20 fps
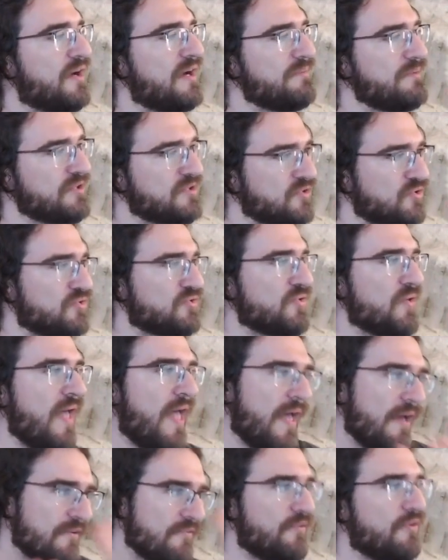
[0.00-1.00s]
But so
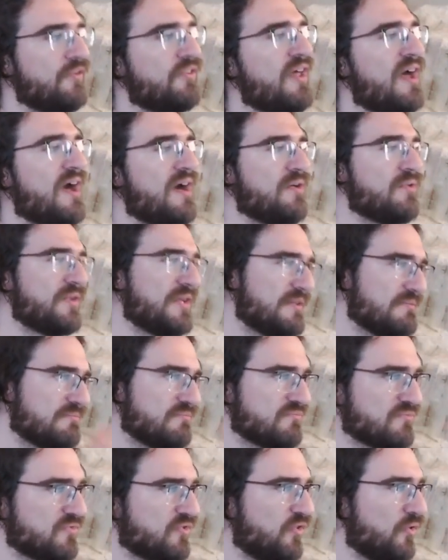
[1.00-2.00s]
for now, we
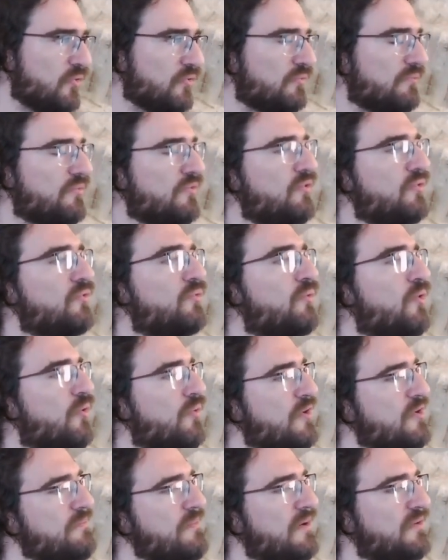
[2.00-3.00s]
don't
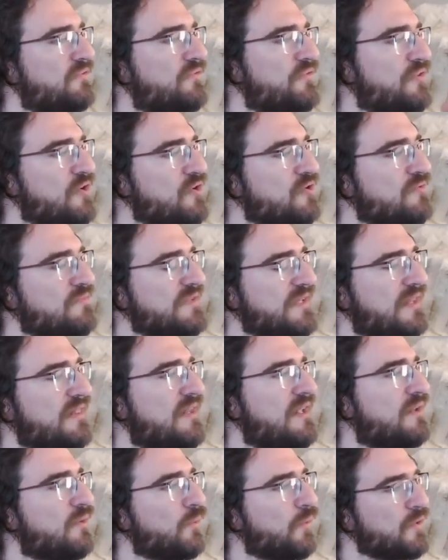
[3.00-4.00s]
worry about volumes and
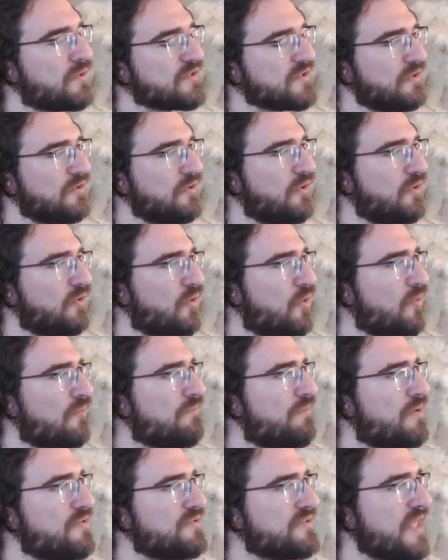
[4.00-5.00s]
networks on
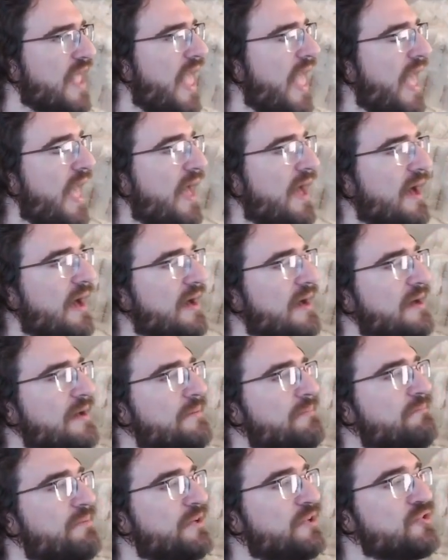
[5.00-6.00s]
Compose.
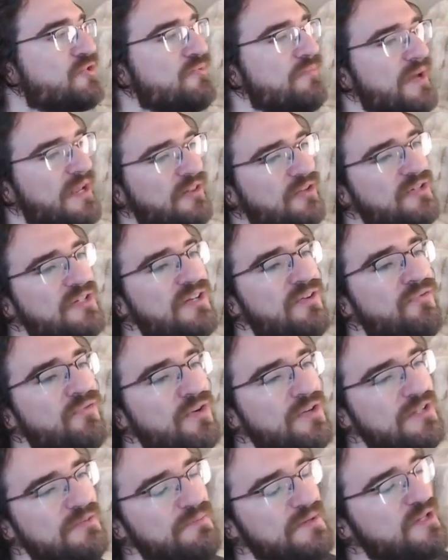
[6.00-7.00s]
But to make the
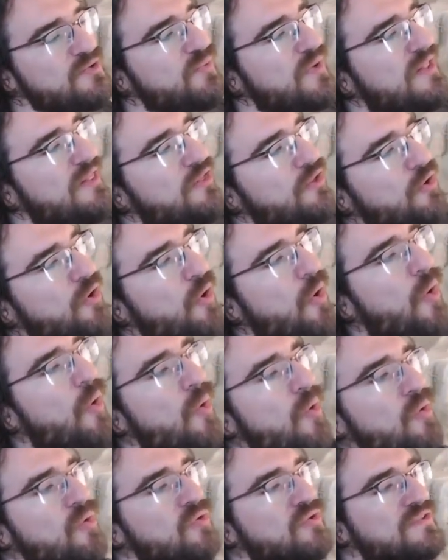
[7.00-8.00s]
difference between the
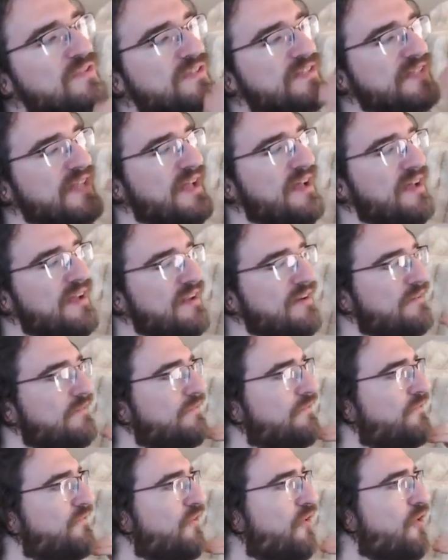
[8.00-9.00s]
old style
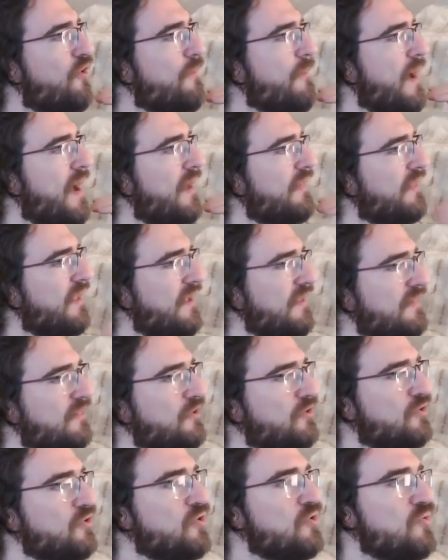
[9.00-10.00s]
format and
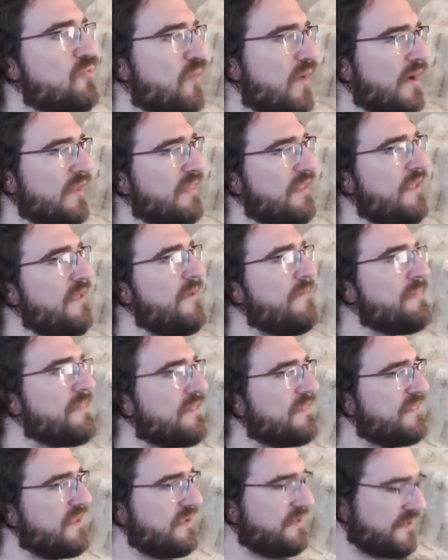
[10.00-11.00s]
the new one,
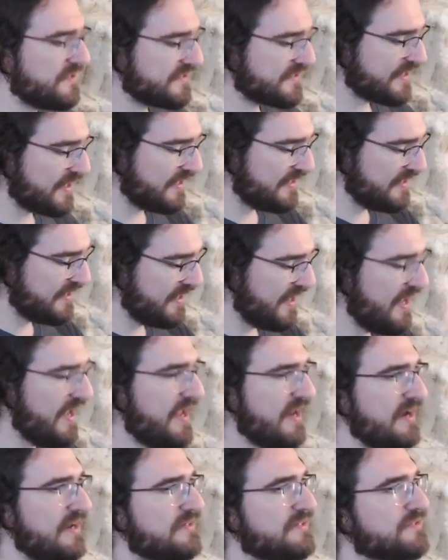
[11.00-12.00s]
they decided, hey,
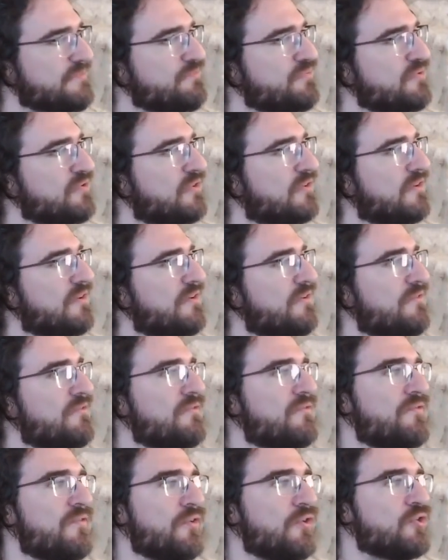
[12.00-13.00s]
let's put
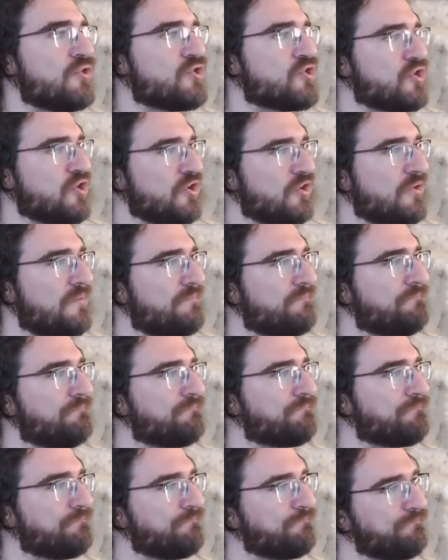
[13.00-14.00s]
version,
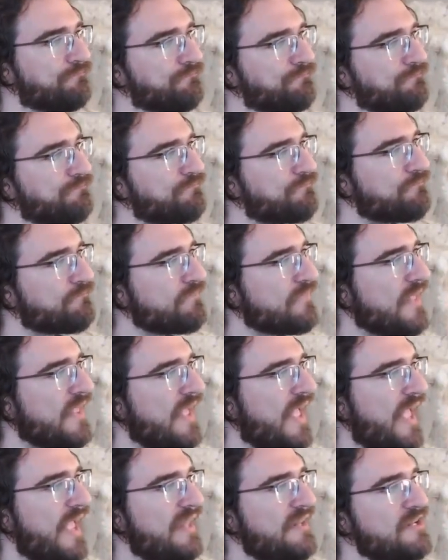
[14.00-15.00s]

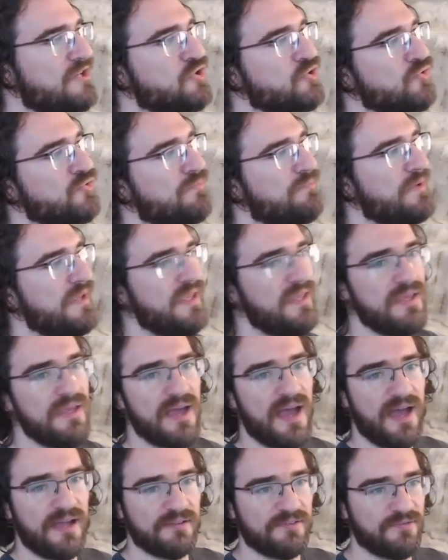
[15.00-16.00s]
and it should be
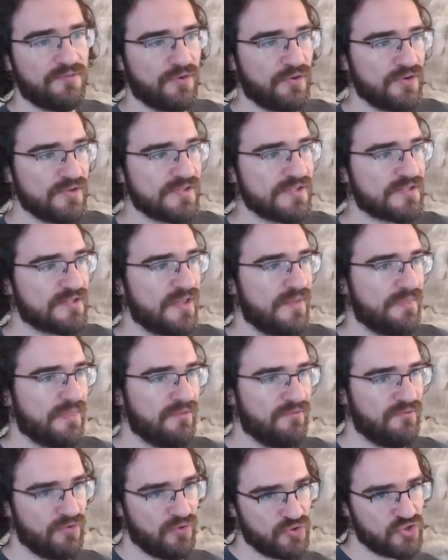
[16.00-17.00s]
at first
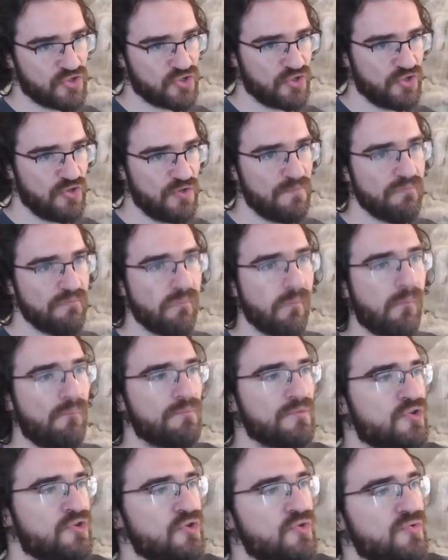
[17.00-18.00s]
version
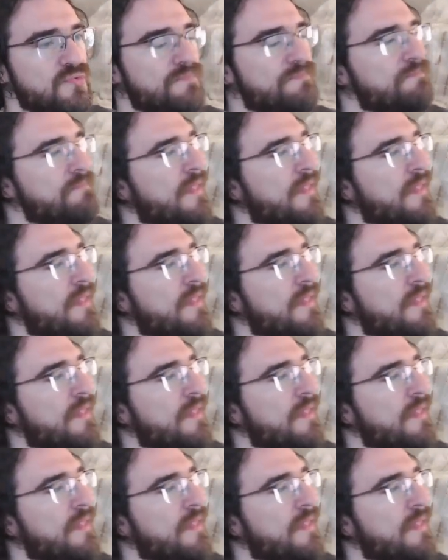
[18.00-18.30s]
2.